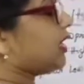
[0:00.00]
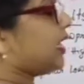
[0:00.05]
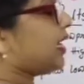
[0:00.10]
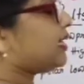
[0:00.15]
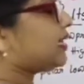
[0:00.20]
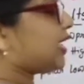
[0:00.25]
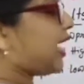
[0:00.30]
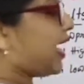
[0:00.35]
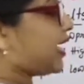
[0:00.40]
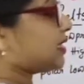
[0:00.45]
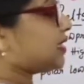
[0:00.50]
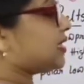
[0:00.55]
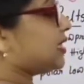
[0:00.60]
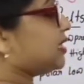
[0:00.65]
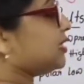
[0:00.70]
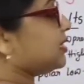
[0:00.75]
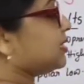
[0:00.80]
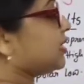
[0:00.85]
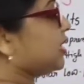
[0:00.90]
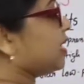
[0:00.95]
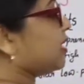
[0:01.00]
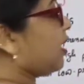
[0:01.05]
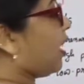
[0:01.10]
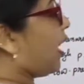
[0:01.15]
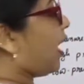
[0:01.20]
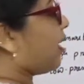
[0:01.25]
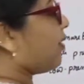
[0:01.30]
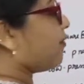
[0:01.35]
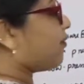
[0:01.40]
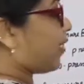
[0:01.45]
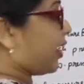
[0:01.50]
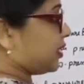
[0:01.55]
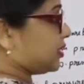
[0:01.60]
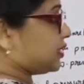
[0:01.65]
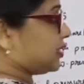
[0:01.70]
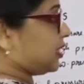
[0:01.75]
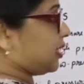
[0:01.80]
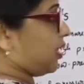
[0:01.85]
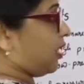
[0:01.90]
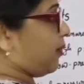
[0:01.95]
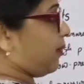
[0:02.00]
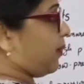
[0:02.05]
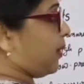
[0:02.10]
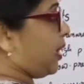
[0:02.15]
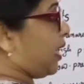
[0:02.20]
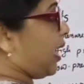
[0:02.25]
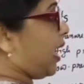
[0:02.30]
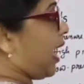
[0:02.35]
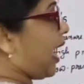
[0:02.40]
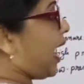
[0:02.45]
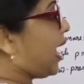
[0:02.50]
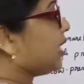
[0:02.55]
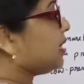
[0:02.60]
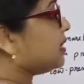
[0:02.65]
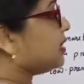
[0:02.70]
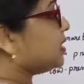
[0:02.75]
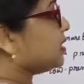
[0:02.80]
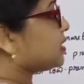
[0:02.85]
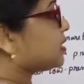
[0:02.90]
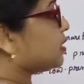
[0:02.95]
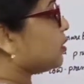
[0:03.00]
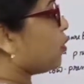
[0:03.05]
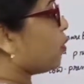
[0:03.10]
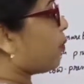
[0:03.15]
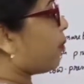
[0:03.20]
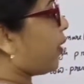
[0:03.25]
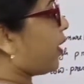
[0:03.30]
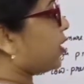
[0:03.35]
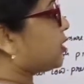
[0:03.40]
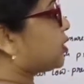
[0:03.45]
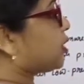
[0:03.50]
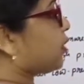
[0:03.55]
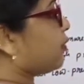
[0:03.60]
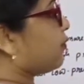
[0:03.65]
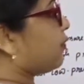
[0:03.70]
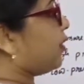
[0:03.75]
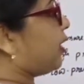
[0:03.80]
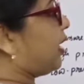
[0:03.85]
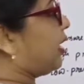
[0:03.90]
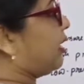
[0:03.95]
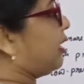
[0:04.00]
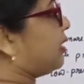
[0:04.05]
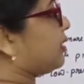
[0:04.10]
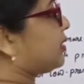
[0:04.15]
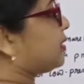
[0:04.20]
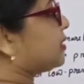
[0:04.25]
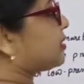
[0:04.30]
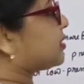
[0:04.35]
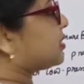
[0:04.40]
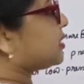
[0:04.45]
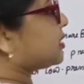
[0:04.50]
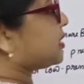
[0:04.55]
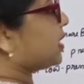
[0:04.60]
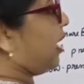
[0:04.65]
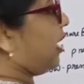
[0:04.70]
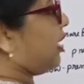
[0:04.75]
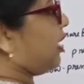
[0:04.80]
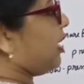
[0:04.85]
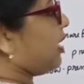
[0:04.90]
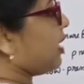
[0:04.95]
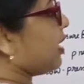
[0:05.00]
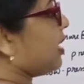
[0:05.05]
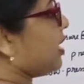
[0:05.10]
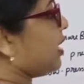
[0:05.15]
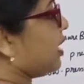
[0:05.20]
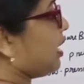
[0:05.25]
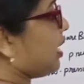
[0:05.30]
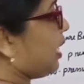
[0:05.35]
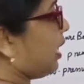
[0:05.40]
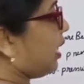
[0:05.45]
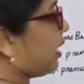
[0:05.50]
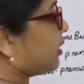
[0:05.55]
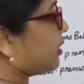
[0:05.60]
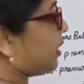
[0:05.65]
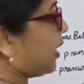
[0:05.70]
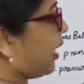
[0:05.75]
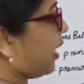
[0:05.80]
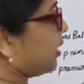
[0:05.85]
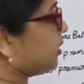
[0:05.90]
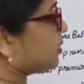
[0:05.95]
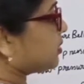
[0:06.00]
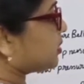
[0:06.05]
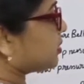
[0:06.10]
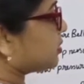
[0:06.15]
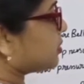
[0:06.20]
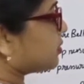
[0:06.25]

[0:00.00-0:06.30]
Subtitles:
it ascending and rising up, and this low pressure wind it is descending in that